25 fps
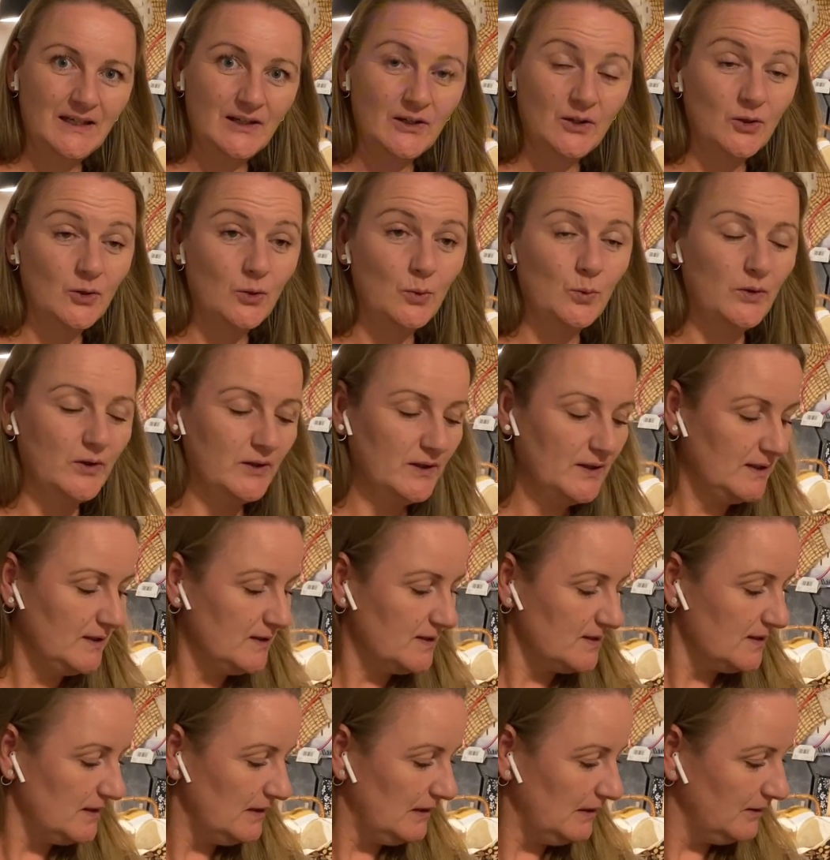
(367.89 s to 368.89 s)
No one can
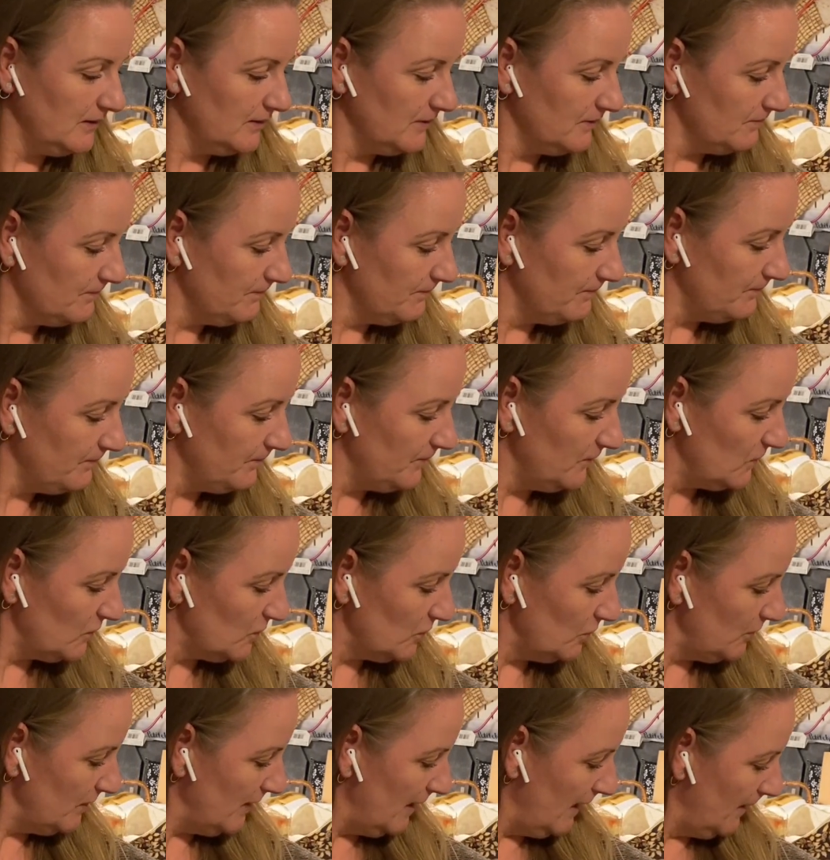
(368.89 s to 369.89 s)
tell.
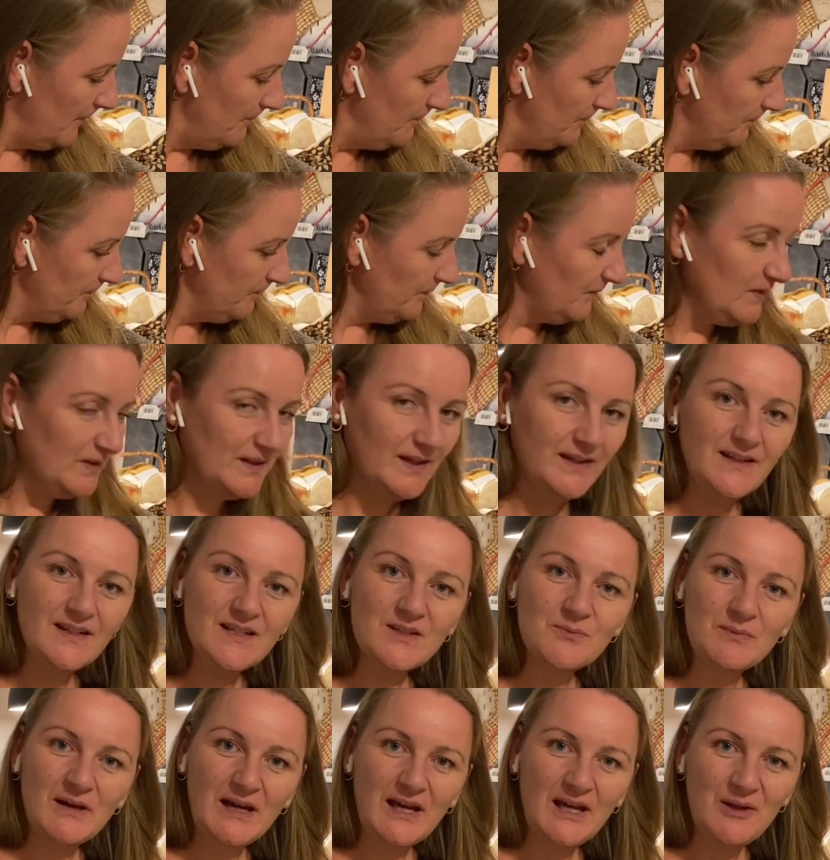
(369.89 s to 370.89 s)
So yeah, that
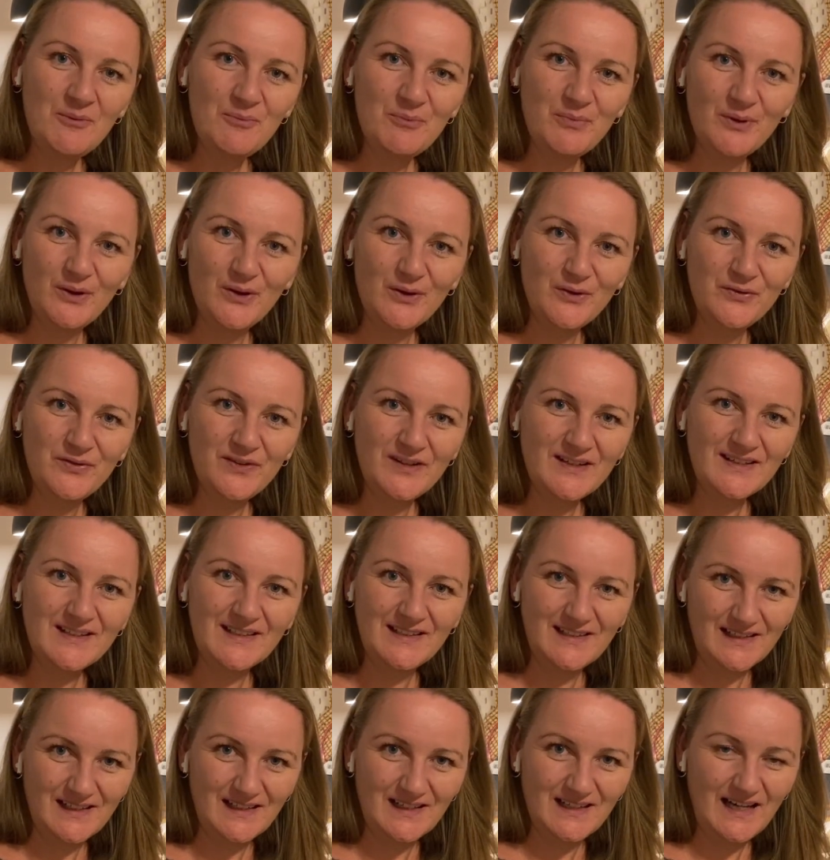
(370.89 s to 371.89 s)
is my perfect
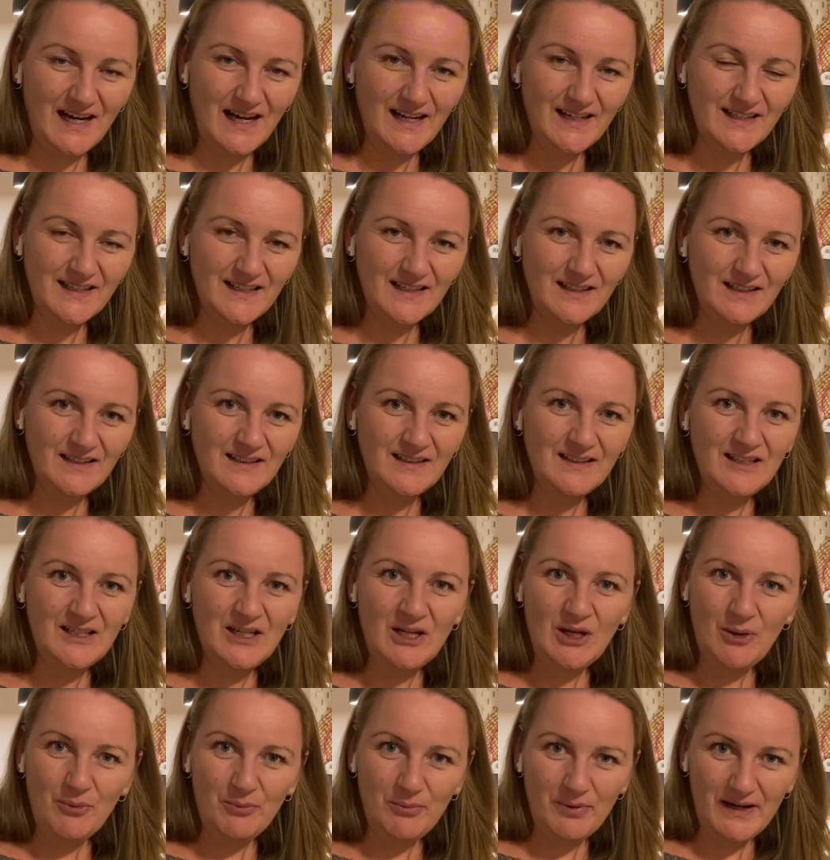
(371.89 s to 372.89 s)
little cardigan
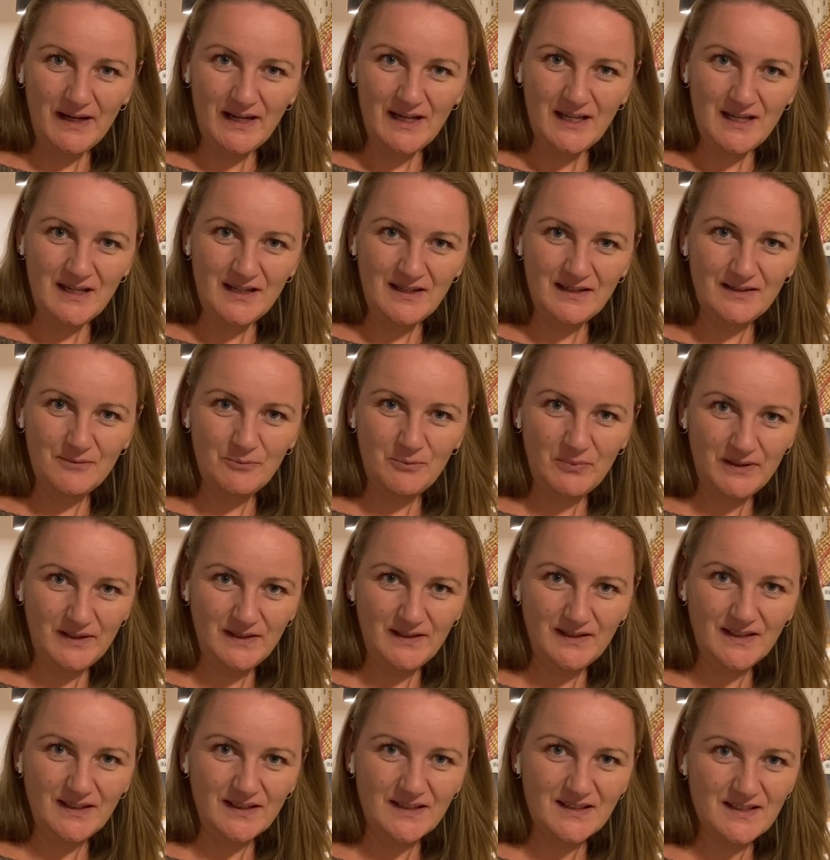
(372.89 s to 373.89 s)
by
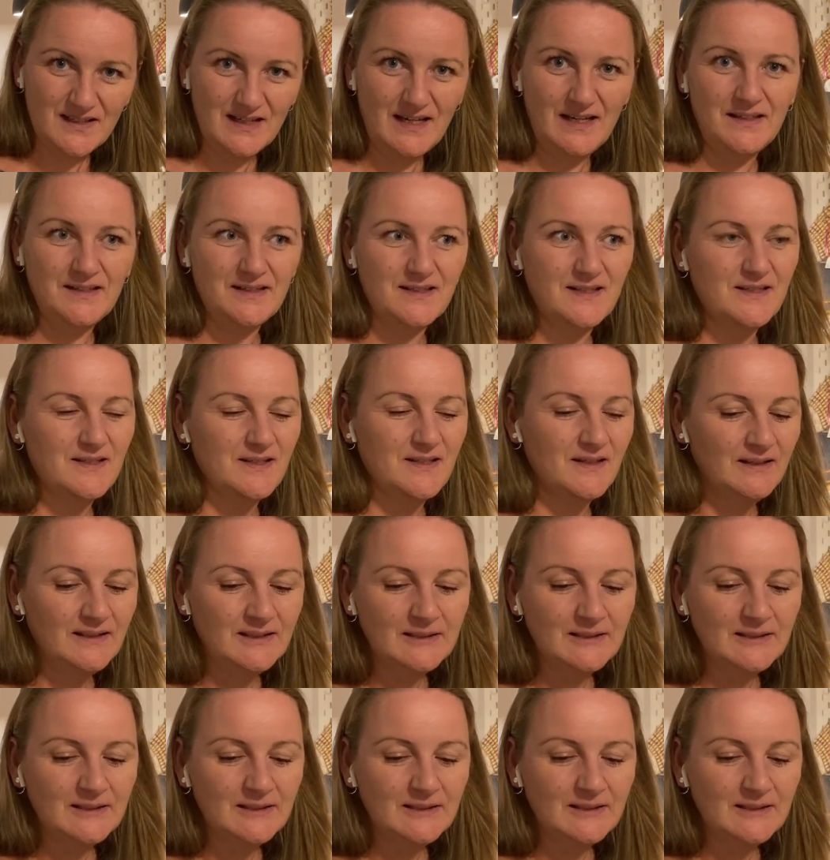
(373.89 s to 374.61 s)
Pia Trans.